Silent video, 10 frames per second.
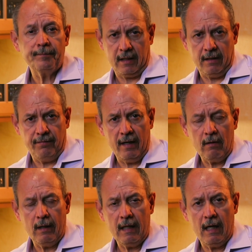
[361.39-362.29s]
If I
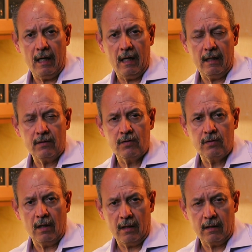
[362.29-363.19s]
want
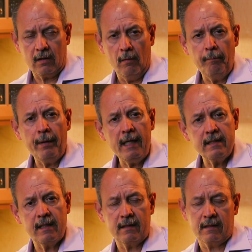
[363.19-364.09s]
to
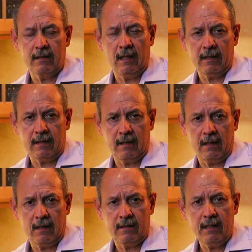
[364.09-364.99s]
compress
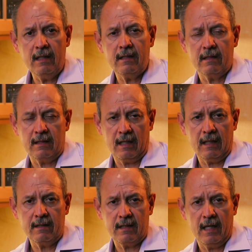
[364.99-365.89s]
that sentence, I
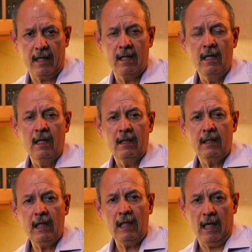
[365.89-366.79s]
can say
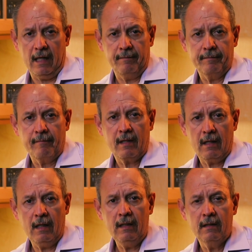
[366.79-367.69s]
dila.
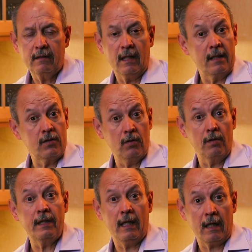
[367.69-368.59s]
Right? There is no
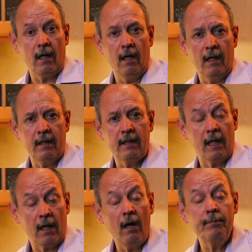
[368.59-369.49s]

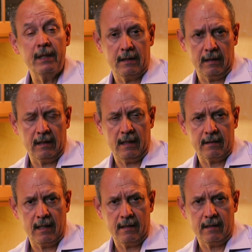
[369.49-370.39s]
indirect object in that
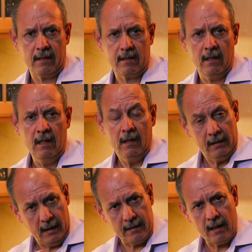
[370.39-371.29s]
sentence.
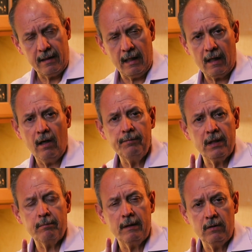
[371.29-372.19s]
There is a direct
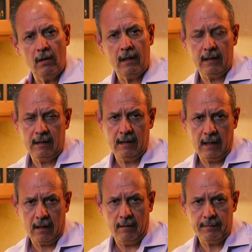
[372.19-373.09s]
object but not an
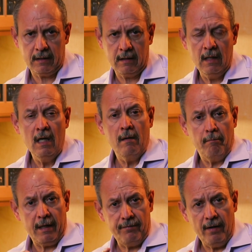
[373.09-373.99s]
indirect object.
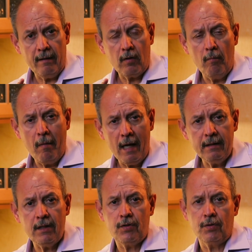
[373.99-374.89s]
But if I'm
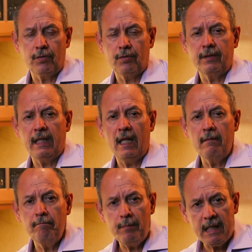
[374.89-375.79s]
commanding you to
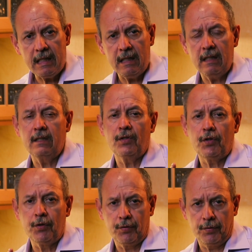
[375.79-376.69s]
tell me the
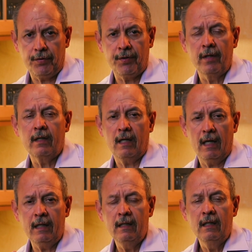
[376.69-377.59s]
truth,
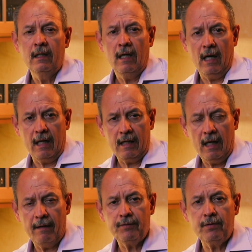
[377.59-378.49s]
right, I
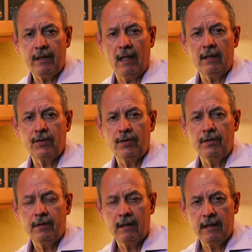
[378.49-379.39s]
have to tell
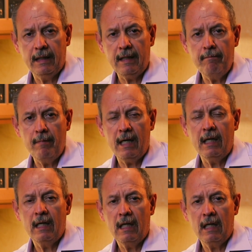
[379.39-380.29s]
you
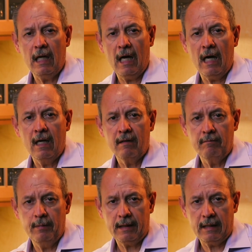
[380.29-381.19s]
dime la
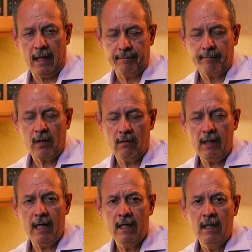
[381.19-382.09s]
verdad. All
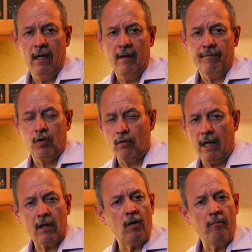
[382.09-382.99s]
right? You
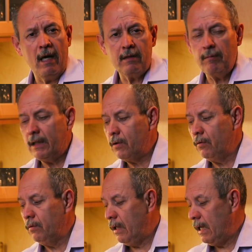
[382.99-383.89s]
can command me
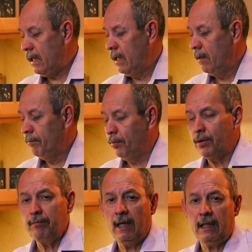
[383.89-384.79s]
to
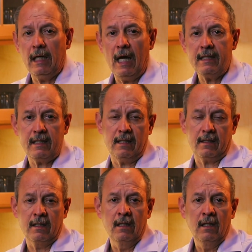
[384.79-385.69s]
put my glasses.